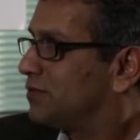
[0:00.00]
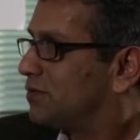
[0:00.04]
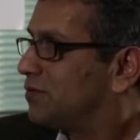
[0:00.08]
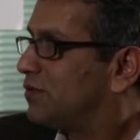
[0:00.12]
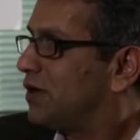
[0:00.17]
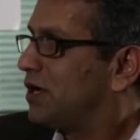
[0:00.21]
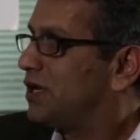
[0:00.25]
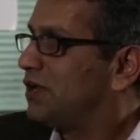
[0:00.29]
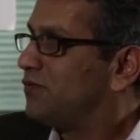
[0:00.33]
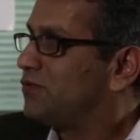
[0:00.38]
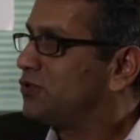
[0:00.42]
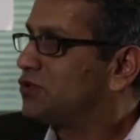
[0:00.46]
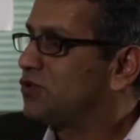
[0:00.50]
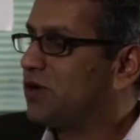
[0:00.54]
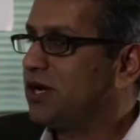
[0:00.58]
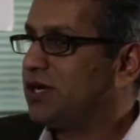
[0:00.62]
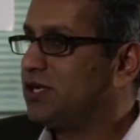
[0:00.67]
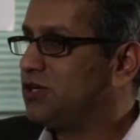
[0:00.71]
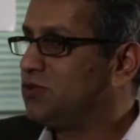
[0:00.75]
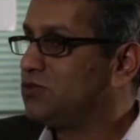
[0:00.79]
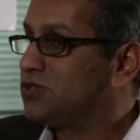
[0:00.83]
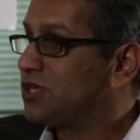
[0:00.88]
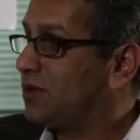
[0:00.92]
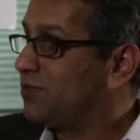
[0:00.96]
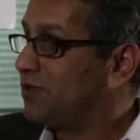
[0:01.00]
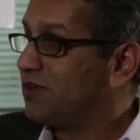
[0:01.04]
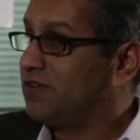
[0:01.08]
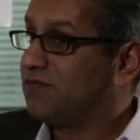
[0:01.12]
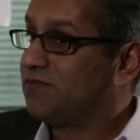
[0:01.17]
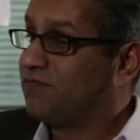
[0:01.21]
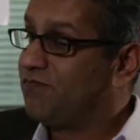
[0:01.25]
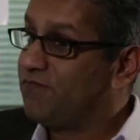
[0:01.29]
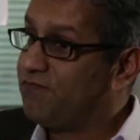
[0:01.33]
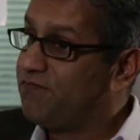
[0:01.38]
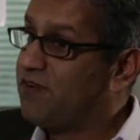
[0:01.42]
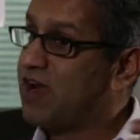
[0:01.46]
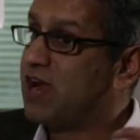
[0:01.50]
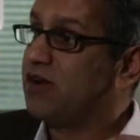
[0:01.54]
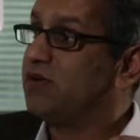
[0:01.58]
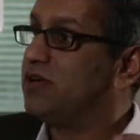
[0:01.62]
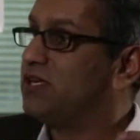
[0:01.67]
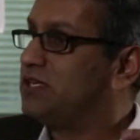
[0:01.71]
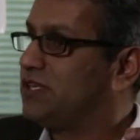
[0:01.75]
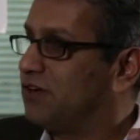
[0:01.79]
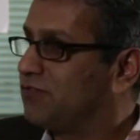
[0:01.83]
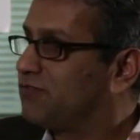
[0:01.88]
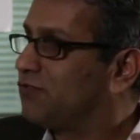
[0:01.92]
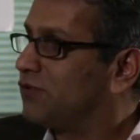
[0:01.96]
right? If you're trying to do something very
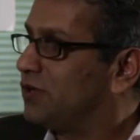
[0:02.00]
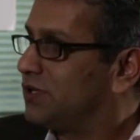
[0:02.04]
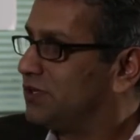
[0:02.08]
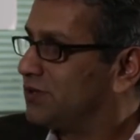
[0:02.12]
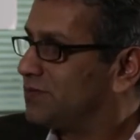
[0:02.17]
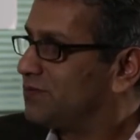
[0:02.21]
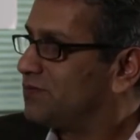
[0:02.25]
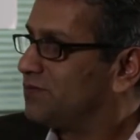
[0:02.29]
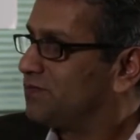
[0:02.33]
different,